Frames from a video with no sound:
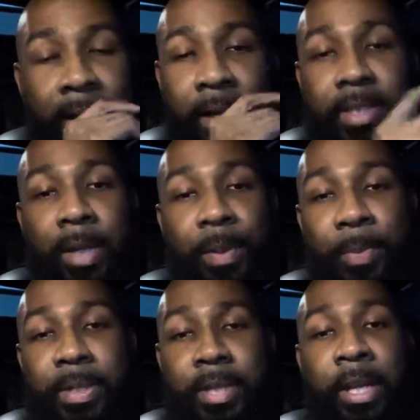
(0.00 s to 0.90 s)
And it's something to
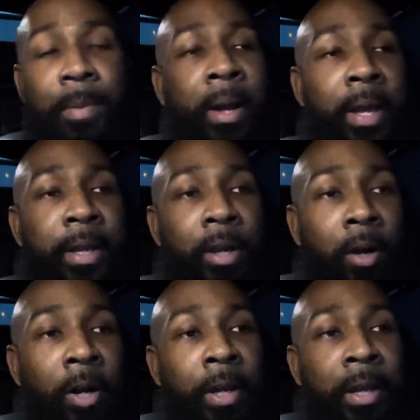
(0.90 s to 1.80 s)
be said about Eddie
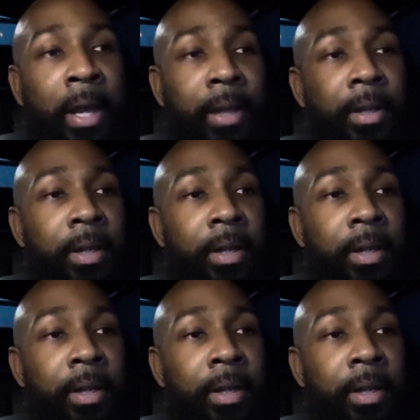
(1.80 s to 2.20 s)
Hearn in that.